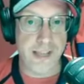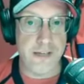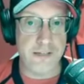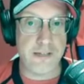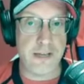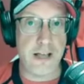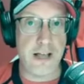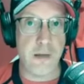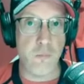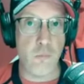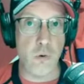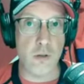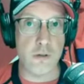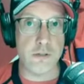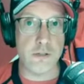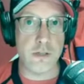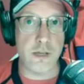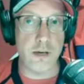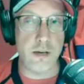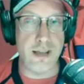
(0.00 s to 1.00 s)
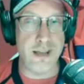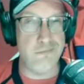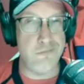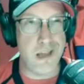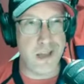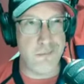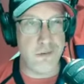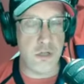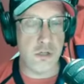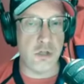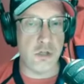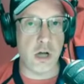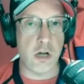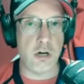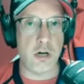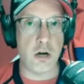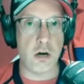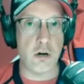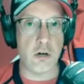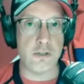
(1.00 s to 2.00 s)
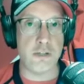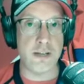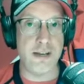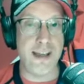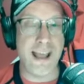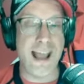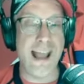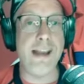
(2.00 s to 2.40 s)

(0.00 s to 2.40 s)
and Tom Wilson and maybe John Carlson.